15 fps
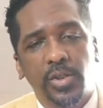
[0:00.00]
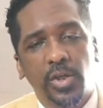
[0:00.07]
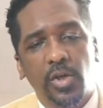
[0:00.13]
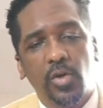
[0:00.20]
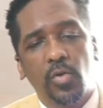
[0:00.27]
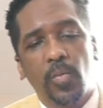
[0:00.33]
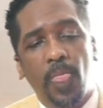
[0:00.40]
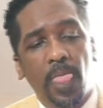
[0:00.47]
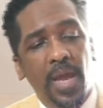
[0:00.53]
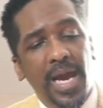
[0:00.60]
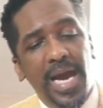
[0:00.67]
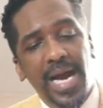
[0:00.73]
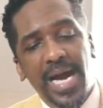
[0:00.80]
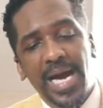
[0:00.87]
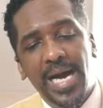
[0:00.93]

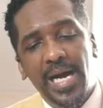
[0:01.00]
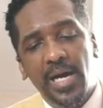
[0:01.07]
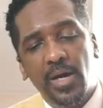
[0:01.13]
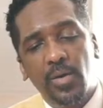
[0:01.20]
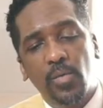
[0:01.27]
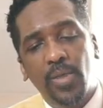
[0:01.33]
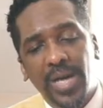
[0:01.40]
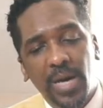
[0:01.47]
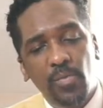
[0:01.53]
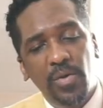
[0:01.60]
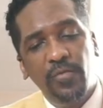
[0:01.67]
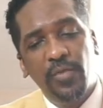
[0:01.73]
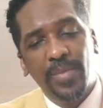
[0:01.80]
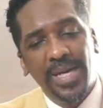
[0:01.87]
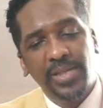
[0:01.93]
So what
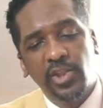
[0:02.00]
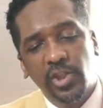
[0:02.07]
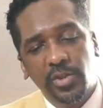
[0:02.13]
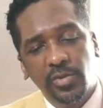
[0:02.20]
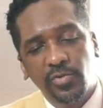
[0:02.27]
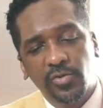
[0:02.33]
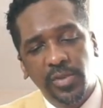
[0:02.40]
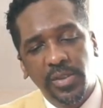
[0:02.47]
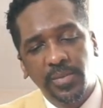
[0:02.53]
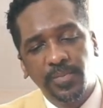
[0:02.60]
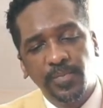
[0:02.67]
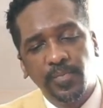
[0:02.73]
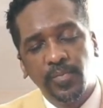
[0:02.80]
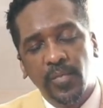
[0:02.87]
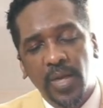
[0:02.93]
I want for my
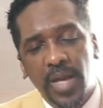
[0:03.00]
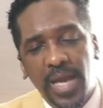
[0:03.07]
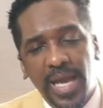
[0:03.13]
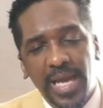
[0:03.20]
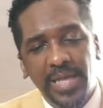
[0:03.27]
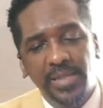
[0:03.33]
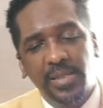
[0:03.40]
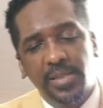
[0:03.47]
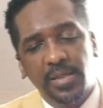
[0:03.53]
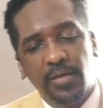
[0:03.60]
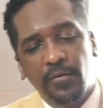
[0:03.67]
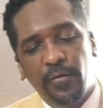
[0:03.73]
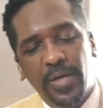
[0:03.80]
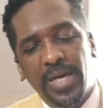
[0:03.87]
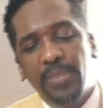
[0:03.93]
children
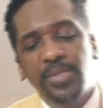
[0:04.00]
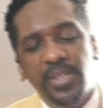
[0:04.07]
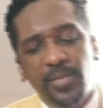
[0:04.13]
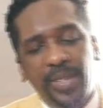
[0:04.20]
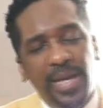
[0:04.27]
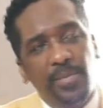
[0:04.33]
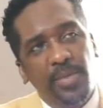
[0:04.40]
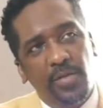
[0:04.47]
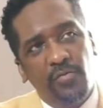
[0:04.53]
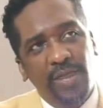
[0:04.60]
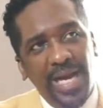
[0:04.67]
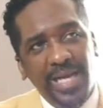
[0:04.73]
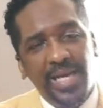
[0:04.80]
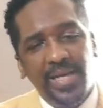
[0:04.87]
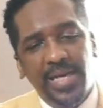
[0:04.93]
is for them to be
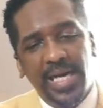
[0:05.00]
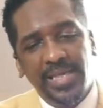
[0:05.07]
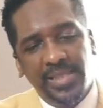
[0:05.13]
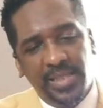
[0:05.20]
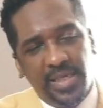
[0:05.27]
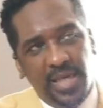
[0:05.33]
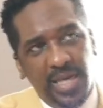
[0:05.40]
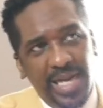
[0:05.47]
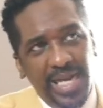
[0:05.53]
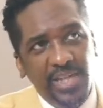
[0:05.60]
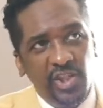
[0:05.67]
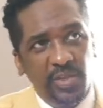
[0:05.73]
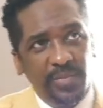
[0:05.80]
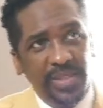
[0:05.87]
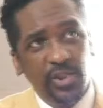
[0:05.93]
able to recognize the
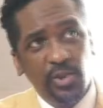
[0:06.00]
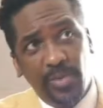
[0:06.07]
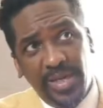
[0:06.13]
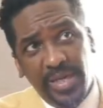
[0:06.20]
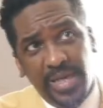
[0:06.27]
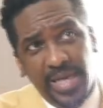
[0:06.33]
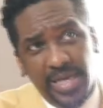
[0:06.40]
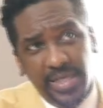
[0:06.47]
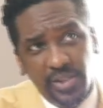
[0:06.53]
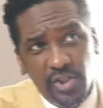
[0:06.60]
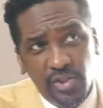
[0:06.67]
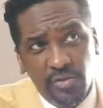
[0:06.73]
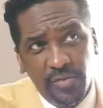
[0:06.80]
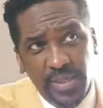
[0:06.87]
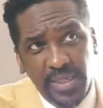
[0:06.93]
connection between
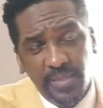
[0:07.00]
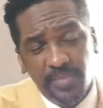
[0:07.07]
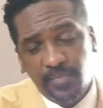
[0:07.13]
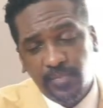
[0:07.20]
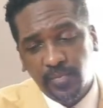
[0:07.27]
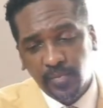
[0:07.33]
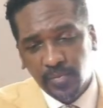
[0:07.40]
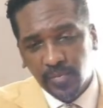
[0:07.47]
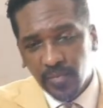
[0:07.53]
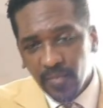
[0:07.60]
history